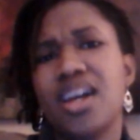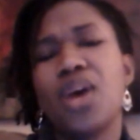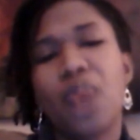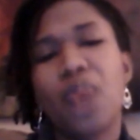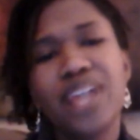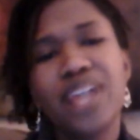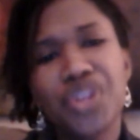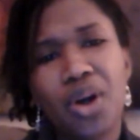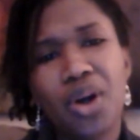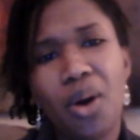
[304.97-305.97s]
what is your
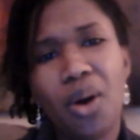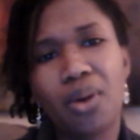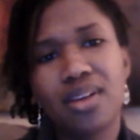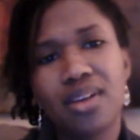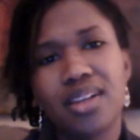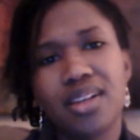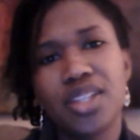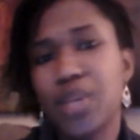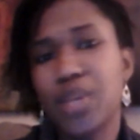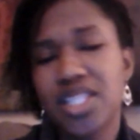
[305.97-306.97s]
goal?
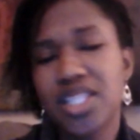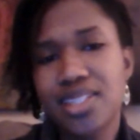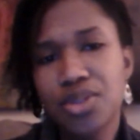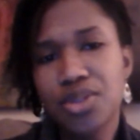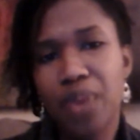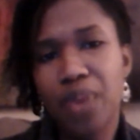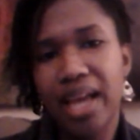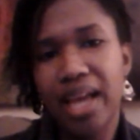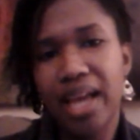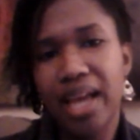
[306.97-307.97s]
Do you want to just lose
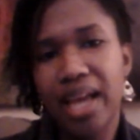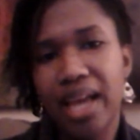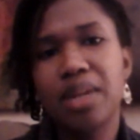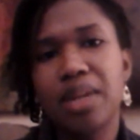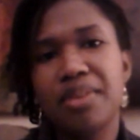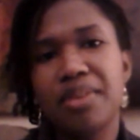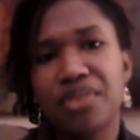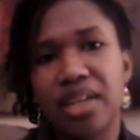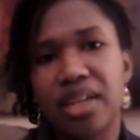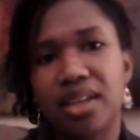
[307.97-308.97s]
weight, or do you want to be
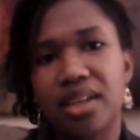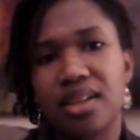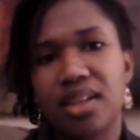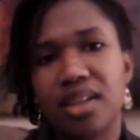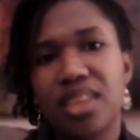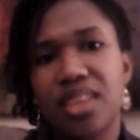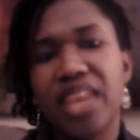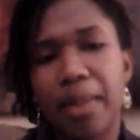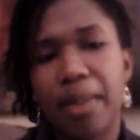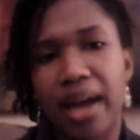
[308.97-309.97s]
free?
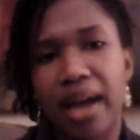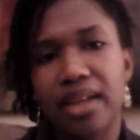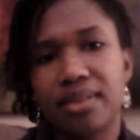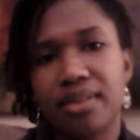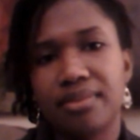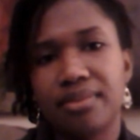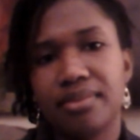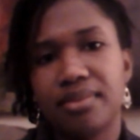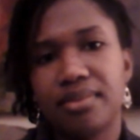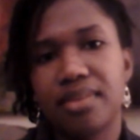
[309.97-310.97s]
Think about it.
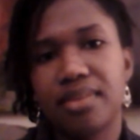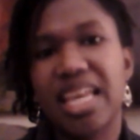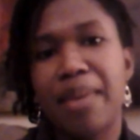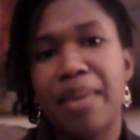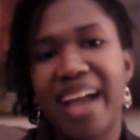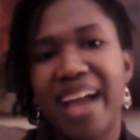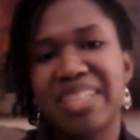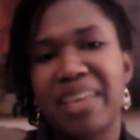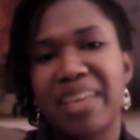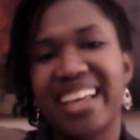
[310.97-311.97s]
Get back to
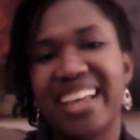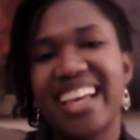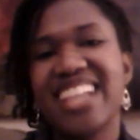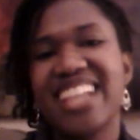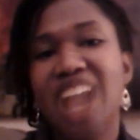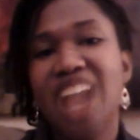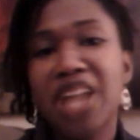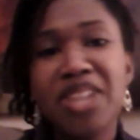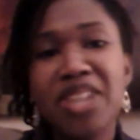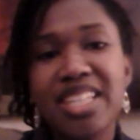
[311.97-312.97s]
me.
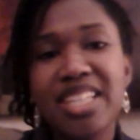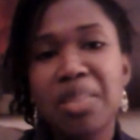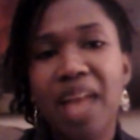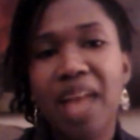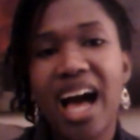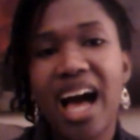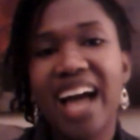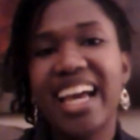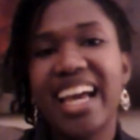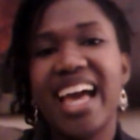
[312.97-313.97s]
Talk to us on the blog
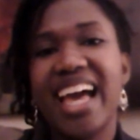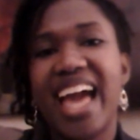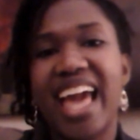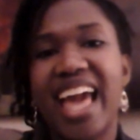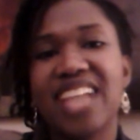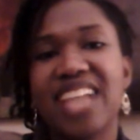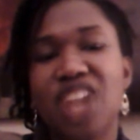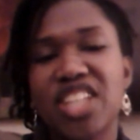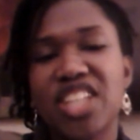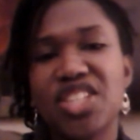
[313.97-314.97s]
and
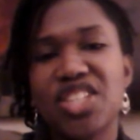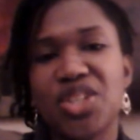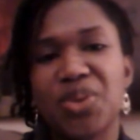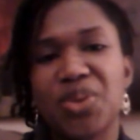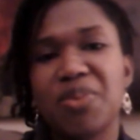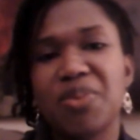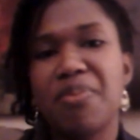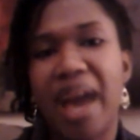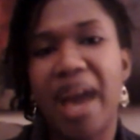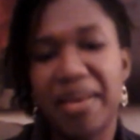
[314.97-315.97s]
talk to us soon.
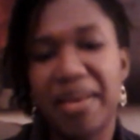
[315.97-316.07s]
Bye.